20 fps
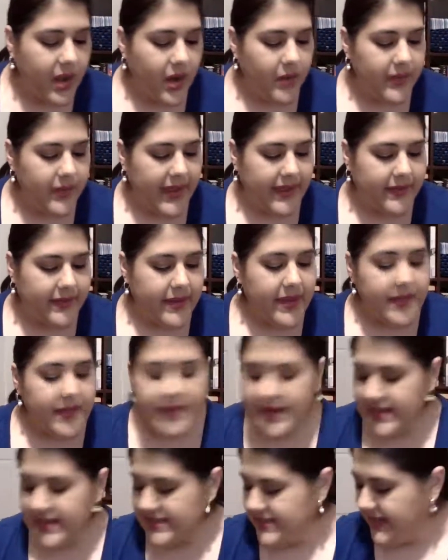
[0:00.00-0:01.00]
Okay, the
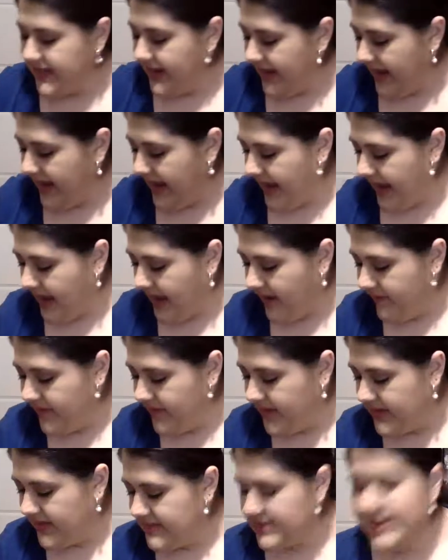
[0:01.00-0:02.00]
next thing I have
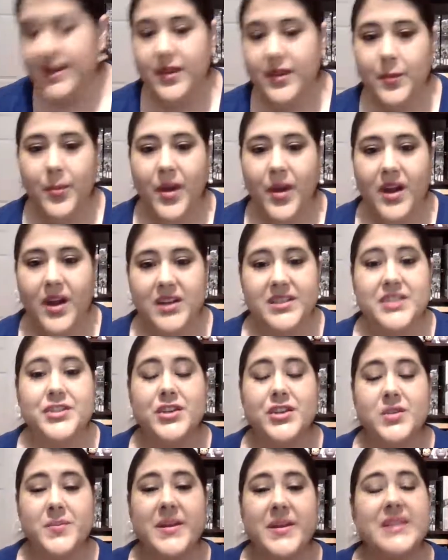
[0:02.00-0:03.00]
is another product I
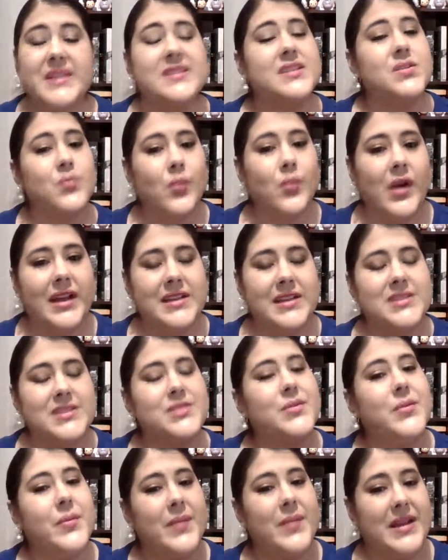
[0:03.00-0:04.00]
chose because it's white,
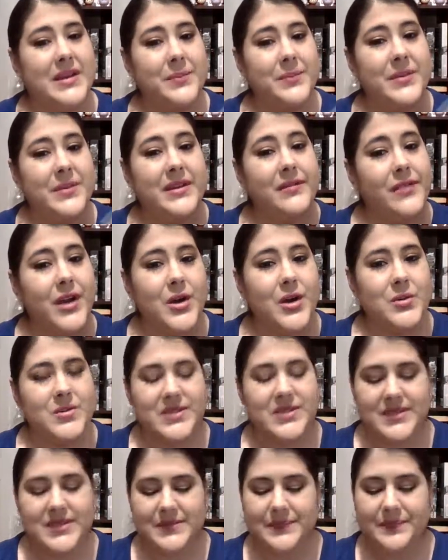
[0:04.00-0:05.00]
so it reminded me of
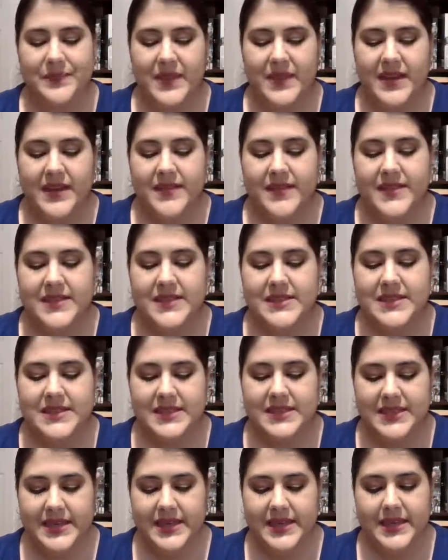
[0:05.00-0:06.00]
ghosts. This
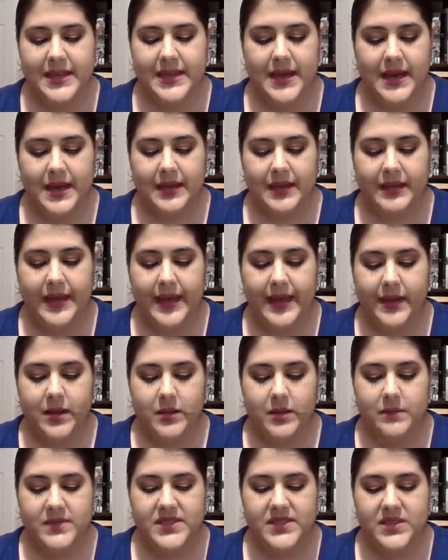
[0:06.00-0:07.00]
is the
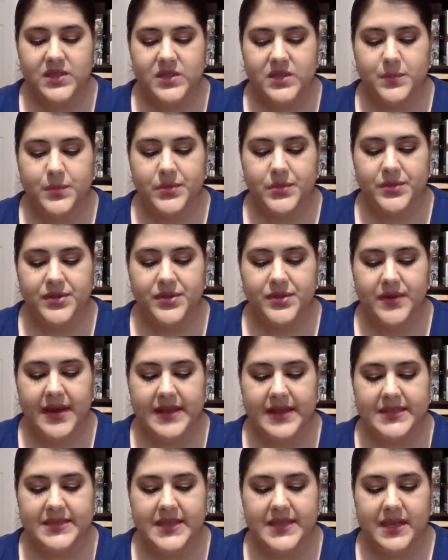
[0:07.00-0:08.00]
Lancome Cils Booster
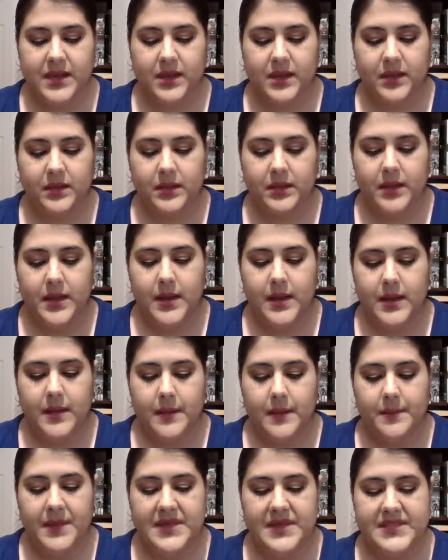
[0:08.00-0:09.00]
XL
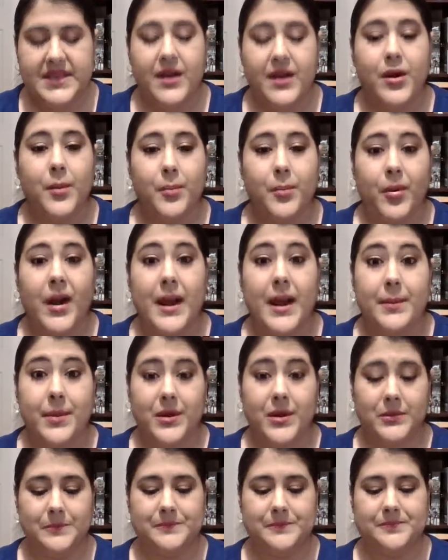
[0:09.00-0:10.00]
Mascara
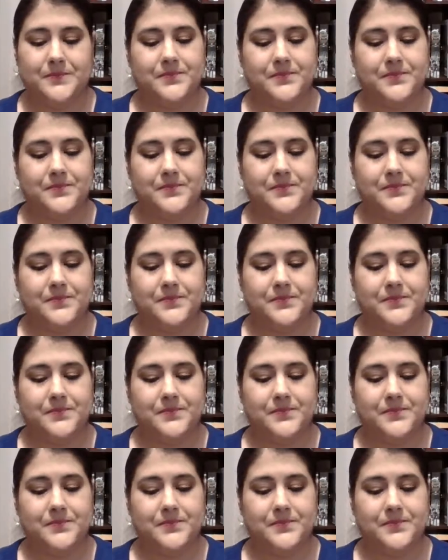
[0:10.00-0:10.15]
Primer.